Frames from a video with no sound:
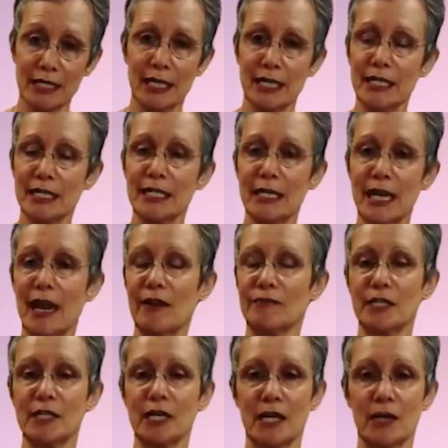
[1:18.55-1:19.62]
and they didn't have
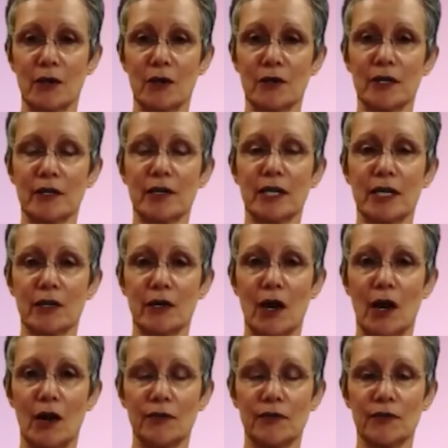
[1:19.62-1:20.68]
to take all their gear
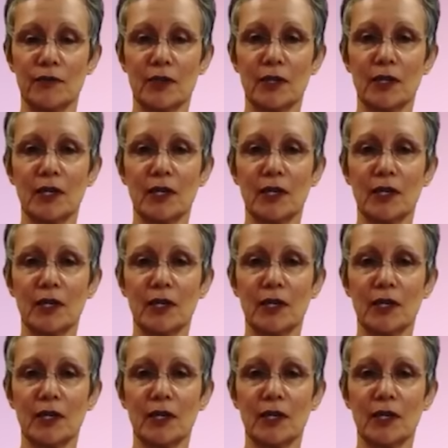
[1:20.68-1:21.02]
off.